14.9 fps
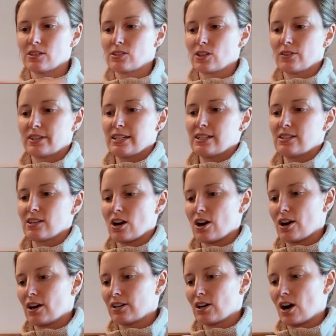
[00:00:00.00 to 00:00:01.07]
So these
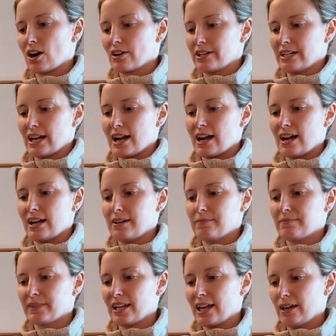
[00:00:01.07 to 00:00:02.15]
are
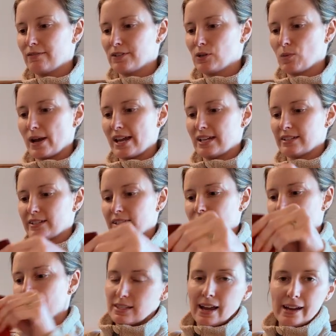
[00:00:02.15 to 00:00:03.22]
REI heavyweight
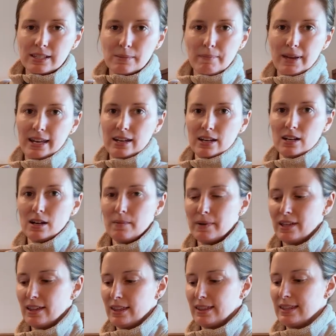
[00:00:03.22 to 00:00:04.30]
size medium.
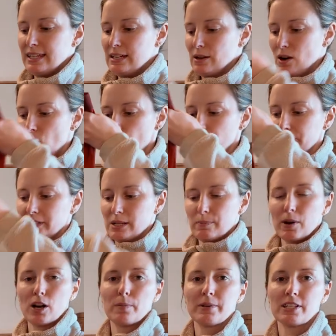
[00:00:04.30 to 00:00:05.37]
The only
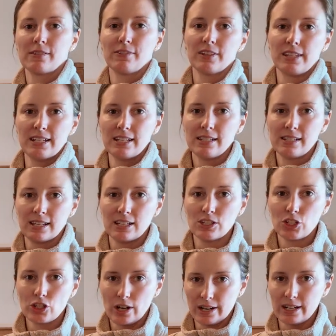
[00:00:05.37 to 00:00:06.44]
purpose for these is
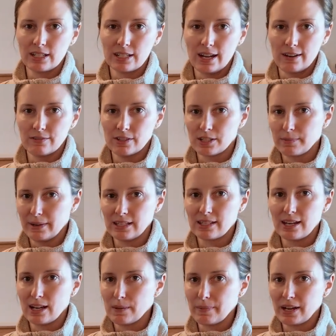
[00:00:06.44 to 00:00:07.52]
trekking to Everest Base
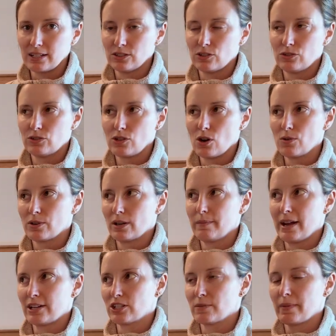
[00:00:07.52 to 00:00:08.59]
Camp. I don't
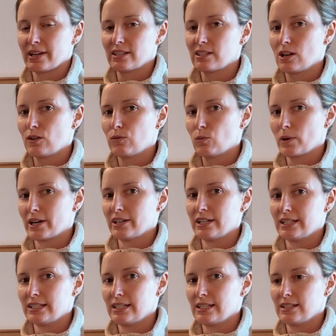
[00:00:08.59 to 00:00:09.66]
imagine myself
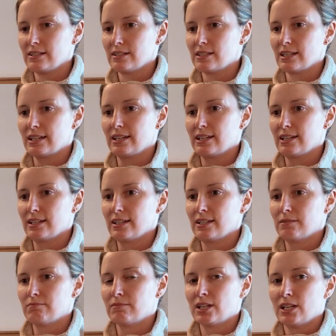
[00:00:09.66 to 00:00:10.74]
wearing these
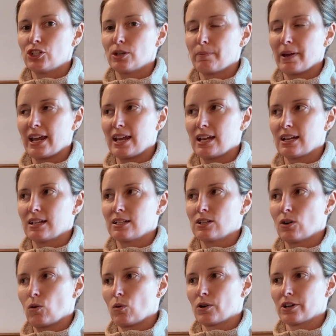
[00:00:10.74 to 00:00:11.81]
in Japan
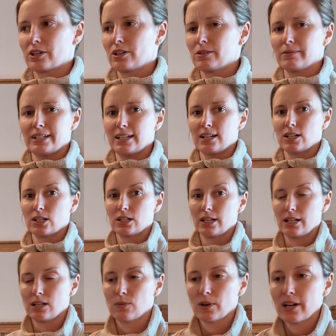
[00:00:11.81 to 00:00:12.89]
or Korea or
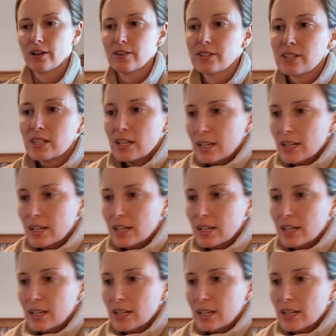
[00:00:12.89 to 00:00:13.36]
anywhere else.